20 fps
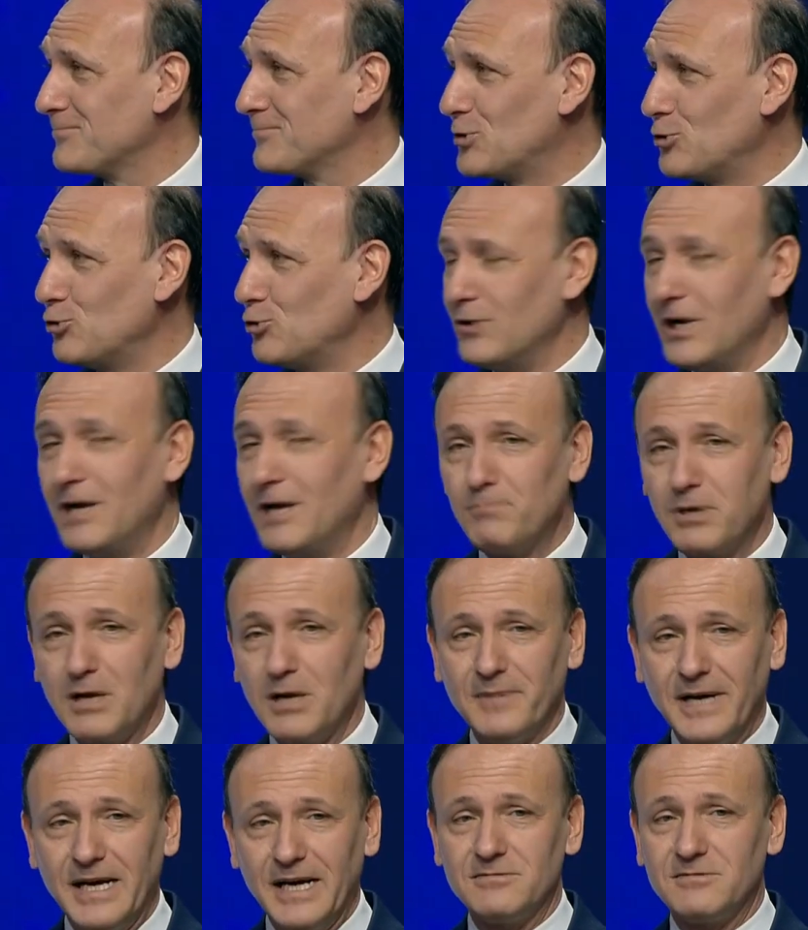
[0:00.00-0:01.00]
to
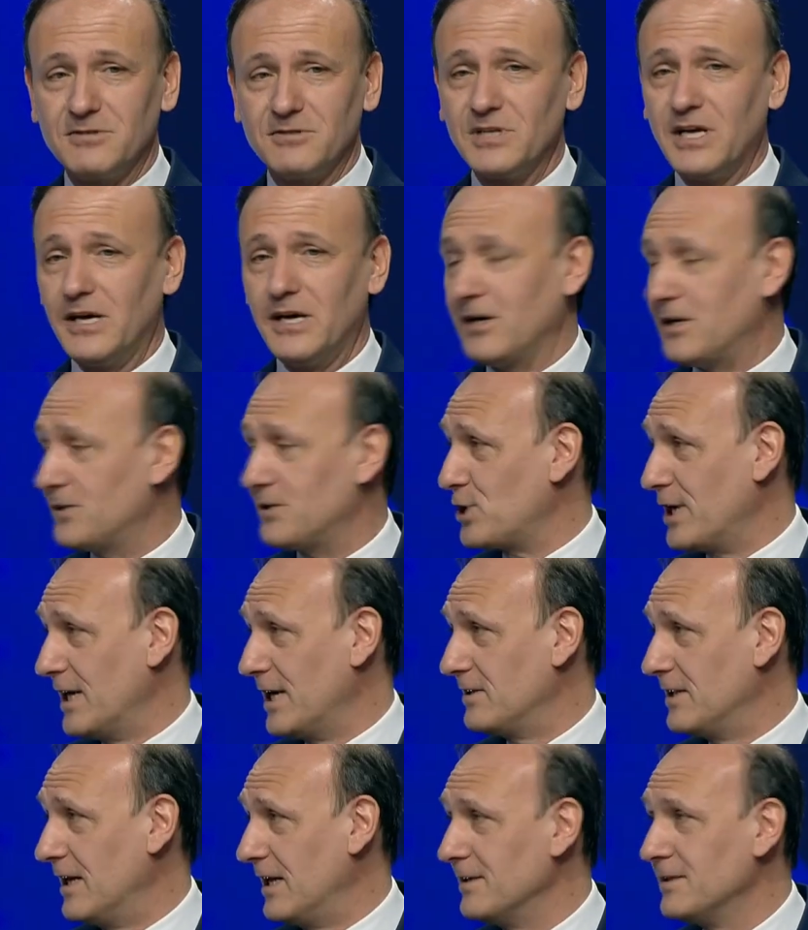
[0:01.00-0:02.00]
implement their
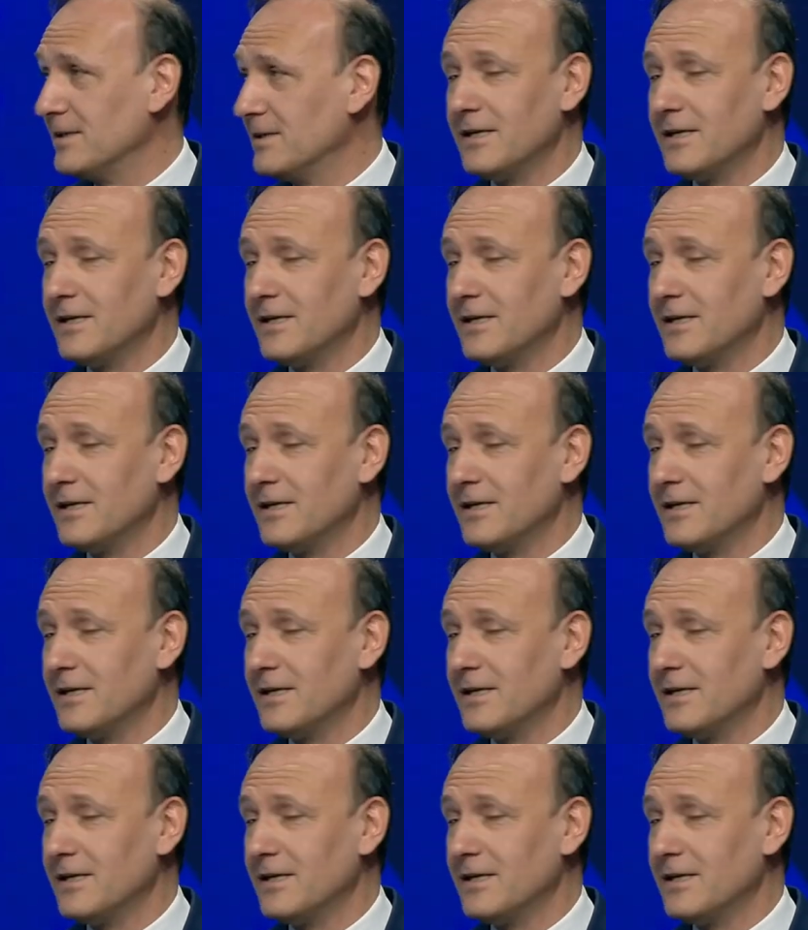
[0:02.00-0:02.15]
agenda.